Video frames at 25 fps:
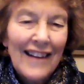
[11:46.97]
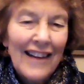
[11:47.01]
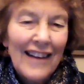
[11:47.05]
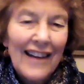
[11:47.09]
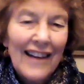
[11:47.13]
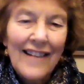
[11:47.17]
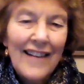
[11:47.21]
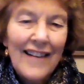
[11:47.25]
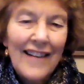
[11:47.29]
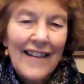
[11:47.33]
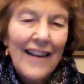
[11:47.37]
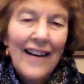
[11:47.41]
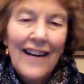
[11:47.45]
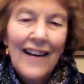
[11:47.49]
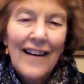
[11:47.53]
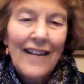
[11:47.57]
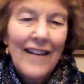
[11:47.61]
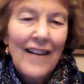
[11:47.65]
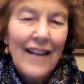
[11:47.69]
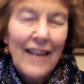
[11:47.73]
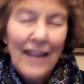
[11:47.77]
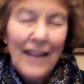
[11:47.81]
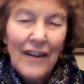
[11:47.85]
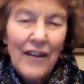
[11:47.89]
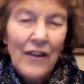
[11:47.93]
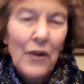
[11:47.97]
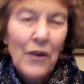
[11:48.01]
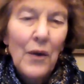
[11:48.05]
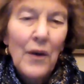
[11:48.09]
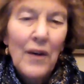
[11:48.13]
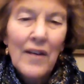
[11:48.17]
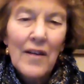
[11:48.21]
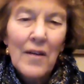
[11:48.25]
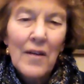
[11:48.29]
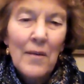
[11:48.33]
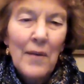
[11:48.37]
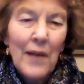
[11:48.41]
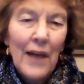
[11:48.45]
India and
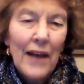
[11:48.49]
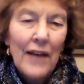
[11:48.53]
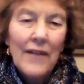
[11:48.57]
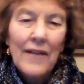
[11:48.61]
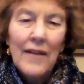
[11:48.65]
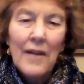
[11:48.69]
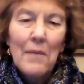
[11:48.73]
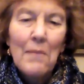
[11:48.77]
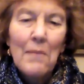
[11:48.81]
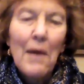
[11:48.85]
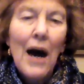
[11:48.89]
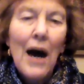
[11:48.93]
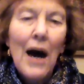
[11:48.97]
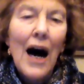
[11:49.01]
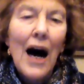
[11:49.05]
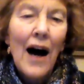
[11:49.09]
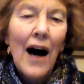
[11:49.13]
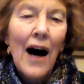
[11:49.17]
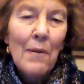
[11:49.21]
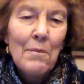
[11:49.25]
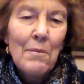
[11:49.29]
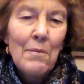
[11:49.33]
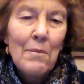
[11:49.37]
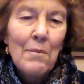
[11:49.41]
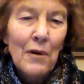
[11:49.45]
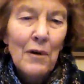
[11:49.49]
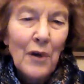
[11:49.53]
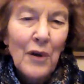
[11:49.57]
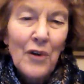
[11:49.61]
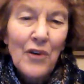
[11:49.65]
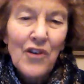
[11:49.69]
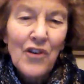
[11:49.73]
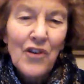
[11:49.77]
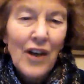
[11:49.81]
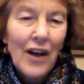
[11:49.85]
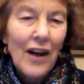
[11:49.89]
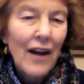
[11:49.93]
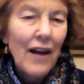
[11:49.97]
Hinduism has the
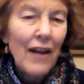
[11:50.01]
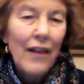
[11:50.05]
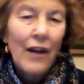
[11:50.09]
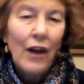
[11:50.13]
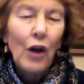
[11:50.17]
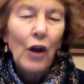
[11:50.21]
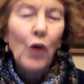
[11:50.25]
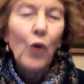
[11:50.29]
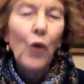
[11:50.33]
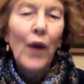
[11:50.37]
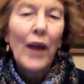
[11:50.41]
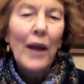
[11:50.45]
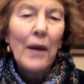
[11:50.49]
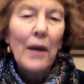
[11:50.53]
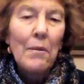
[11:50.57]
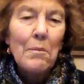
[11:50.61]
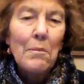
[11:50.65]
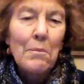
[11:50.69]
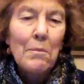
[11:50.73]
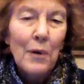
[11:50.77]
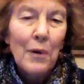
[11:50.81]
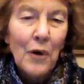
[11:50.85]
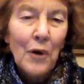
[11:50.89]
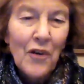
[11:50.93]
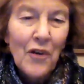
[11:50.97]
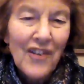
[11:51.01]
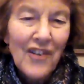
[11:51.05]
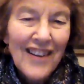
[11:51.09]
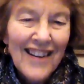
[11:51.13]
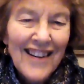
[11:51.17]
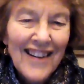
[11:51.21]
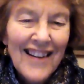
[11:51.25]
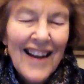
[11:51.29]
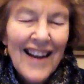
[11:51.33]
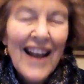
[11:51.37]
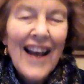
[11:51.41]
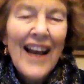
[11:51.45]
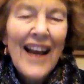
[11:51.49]
Mahapurusha, the great
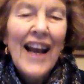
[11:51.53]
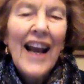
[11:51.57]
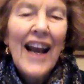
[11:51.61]
person.